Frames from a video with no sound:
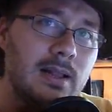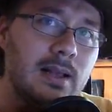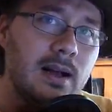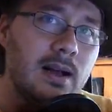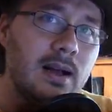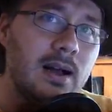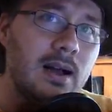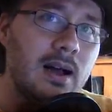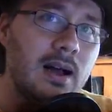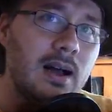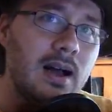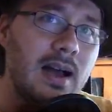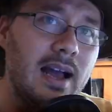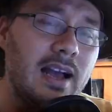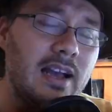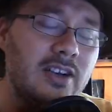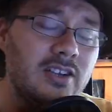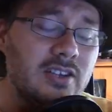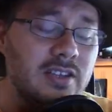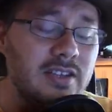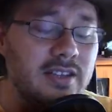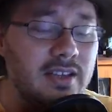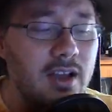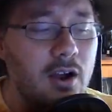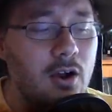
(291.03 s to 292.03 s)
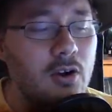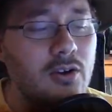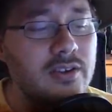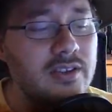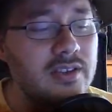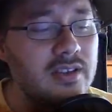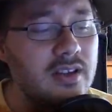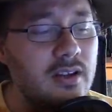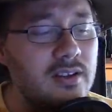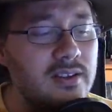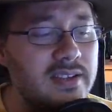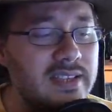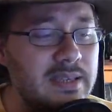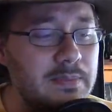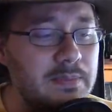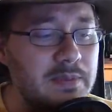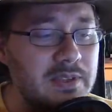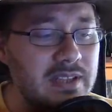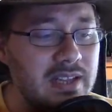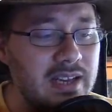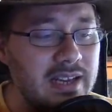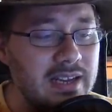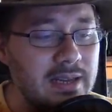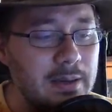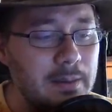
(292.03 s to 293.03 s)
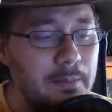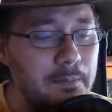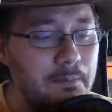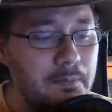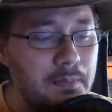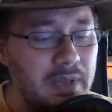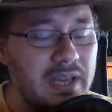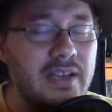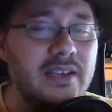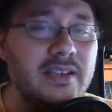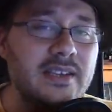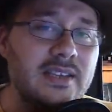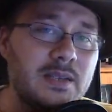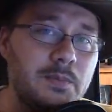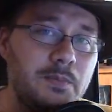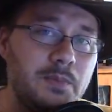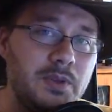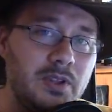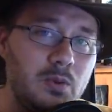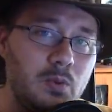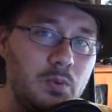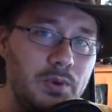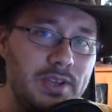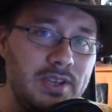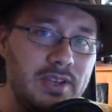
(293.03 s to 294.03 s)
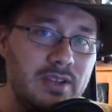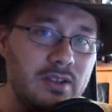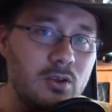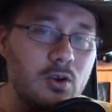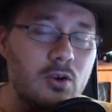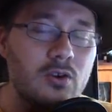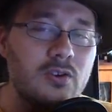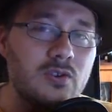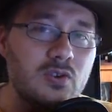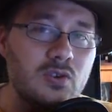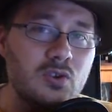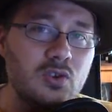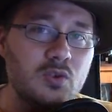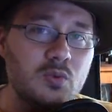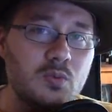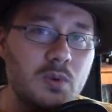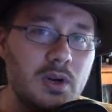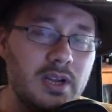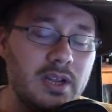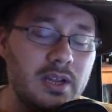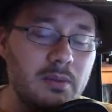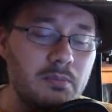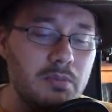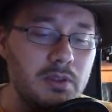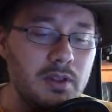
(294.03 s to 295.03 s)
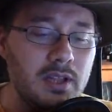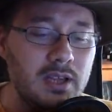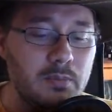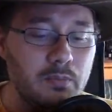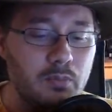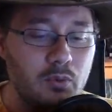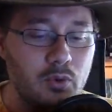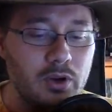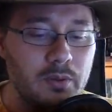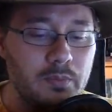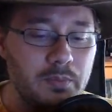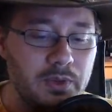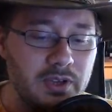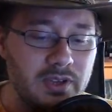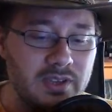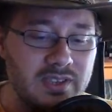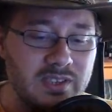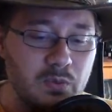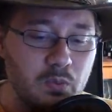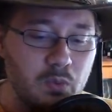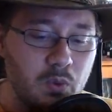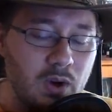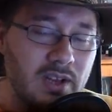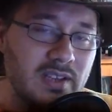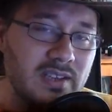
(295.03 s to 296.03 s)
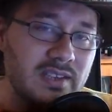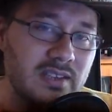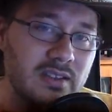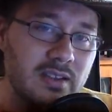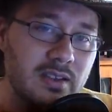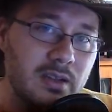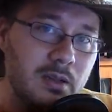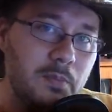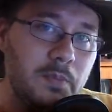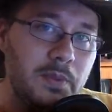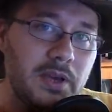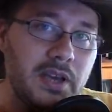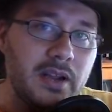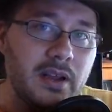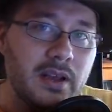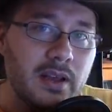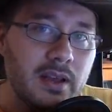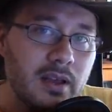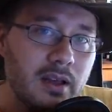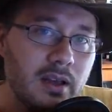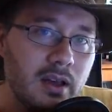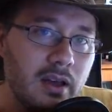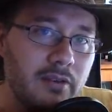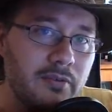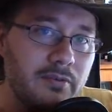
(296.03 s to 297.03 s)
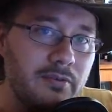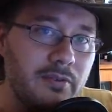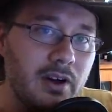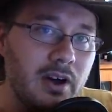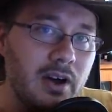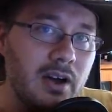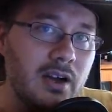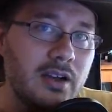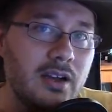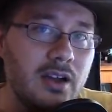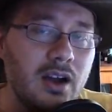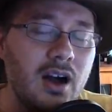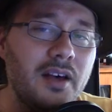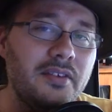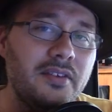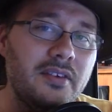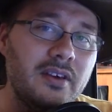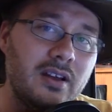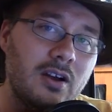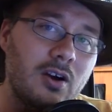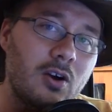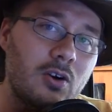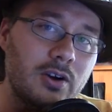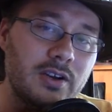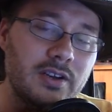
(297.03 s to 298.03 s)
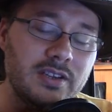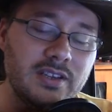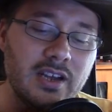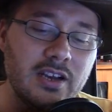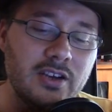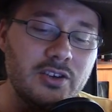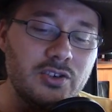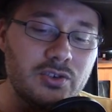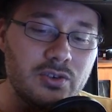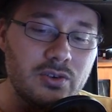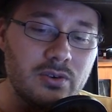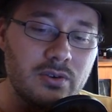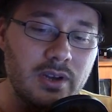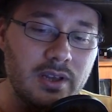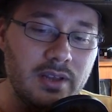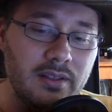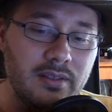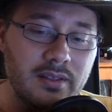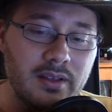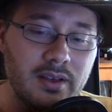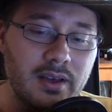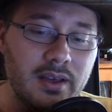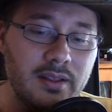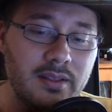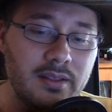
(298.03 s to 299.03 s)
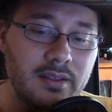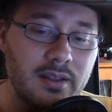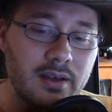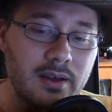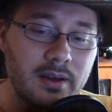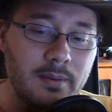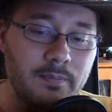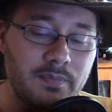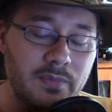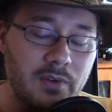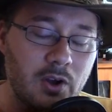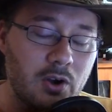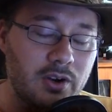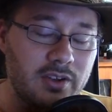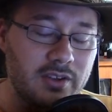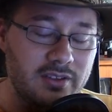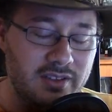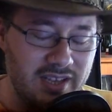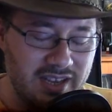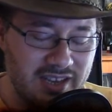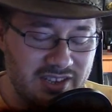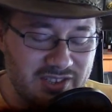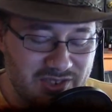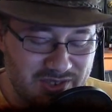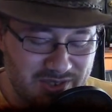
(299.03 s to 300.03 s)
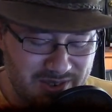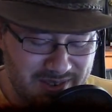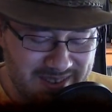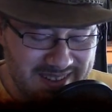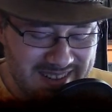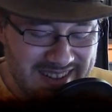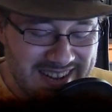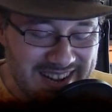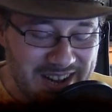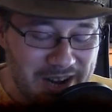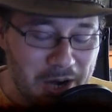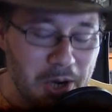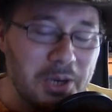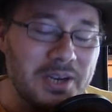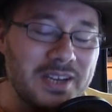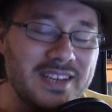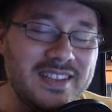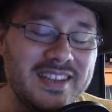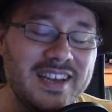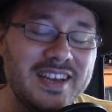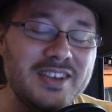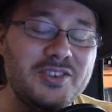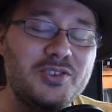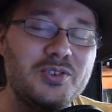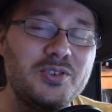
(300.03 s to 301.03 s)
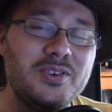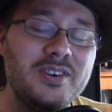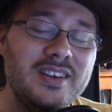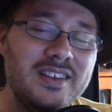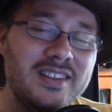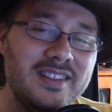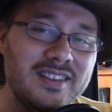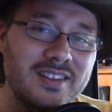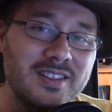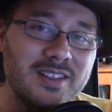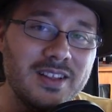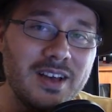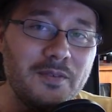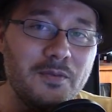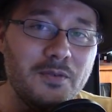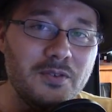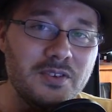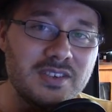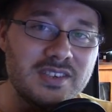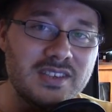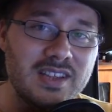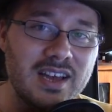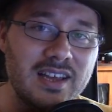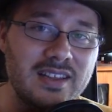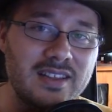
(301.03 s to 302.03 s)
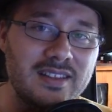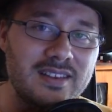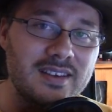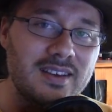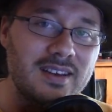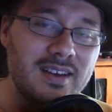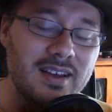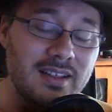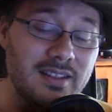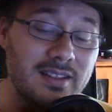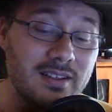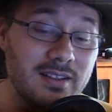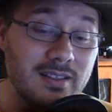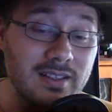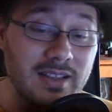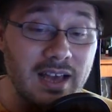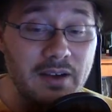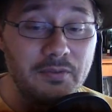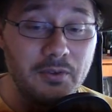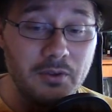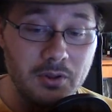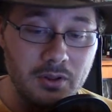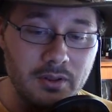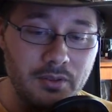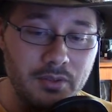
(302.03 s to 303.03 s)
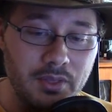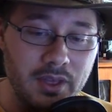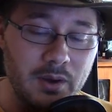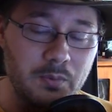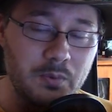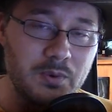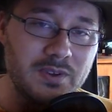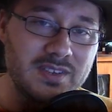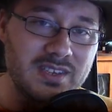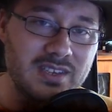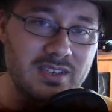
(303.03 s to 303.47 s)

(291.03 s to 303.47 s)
Actually, the art style seems like a mix between Dark Souls 1 and Bloodborne, because it was a little bit of gothic architecture in the architecture in the levels that in the level that we've